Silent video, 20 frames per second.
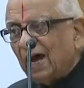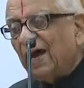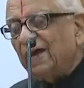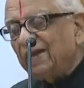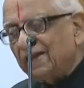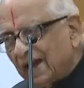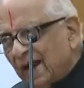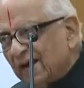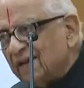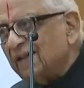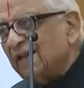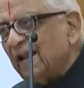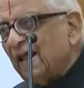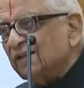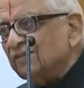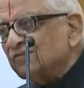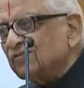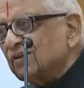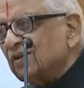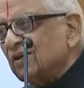I had an
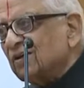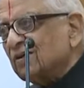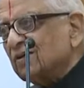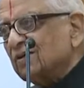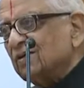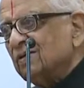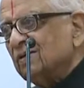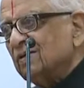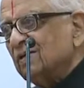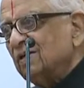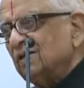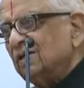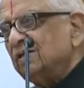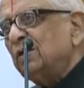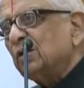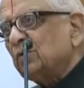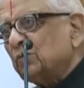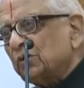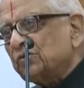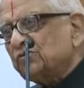answer.
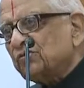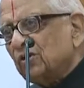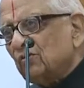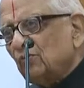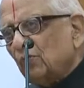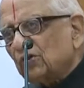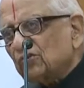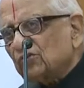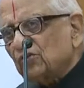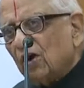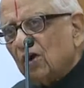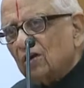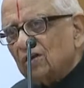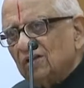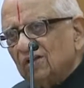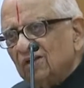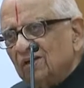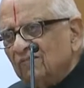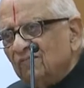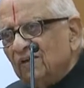The question was
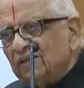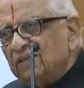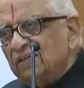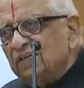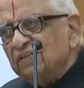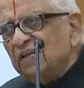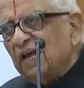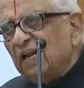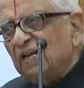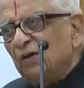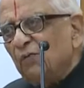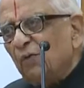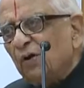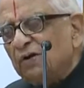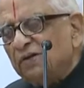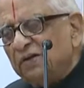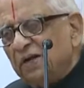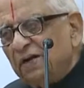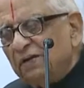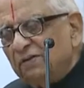not whether he is alive
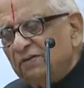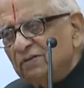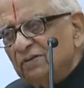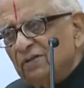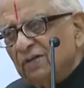or dead.